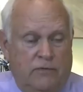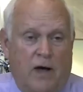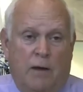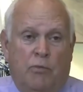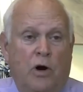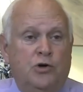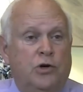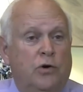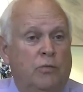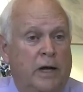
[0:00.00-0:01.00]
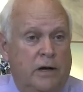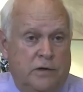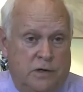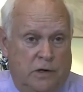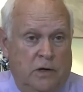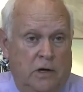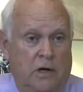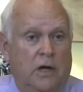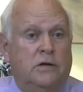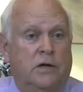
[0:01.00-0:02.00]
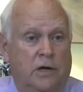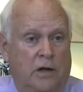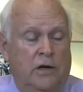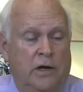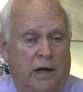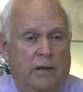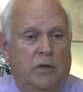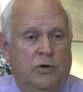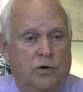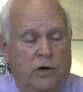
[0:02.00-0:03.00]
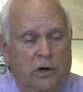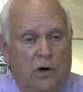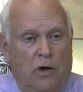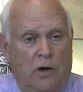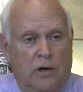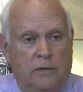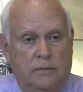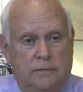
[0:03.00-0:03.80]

It's vibrational medicine. That's another name that you can call it.